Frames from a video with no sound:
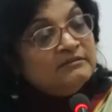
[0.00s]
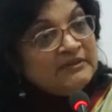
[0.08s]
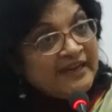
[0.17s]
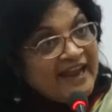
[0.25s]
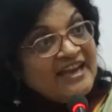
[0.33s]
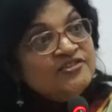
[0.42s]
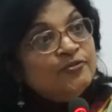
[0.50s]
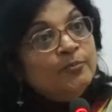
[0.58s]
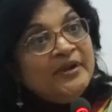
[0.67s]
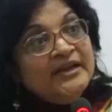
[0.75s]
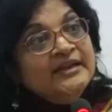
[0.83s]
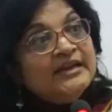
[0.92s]
case for
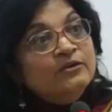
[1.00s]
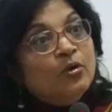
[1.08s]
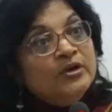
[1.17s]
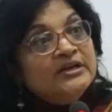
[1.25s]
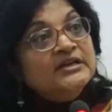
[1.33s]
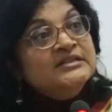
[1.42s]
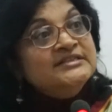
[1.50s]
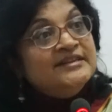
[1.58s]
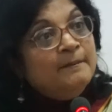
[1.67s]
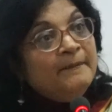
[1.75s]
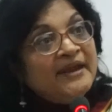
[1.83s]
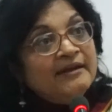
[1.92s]
bringing an ordinance and
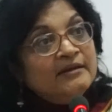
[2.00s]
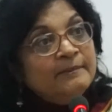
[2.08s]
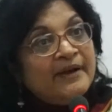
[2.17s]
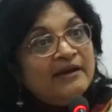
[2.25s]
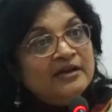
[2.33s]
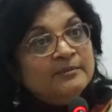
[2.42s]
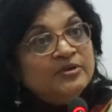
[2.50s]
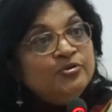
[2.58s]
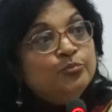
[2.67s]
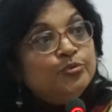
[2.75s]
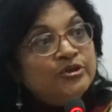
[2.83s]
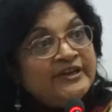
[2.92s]
a bill in Parliament
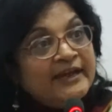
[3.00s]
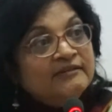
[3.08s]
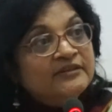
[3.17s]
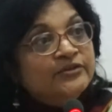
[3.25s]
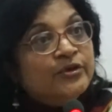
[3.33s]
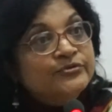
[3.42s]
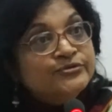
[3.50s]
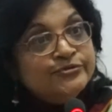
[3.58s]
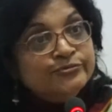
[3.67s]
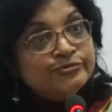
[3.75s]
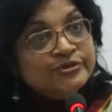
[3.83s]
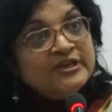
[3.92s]
to protect the
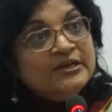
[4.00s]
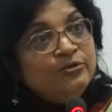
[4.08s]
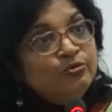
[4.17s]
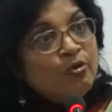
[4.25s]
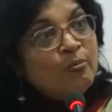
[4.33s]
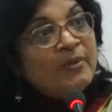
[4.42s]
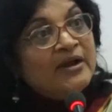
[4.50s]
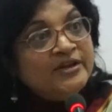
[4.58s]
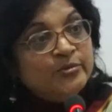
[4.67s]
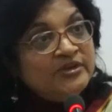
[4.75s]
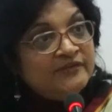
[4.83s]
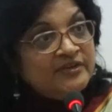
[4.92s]
Constitution, and no
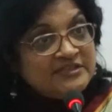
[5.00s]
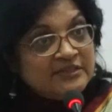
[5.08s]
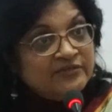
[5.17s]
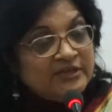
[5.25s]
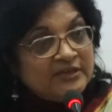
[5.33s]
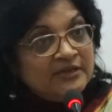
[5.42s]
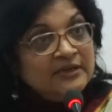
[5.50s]
party would have disagreed.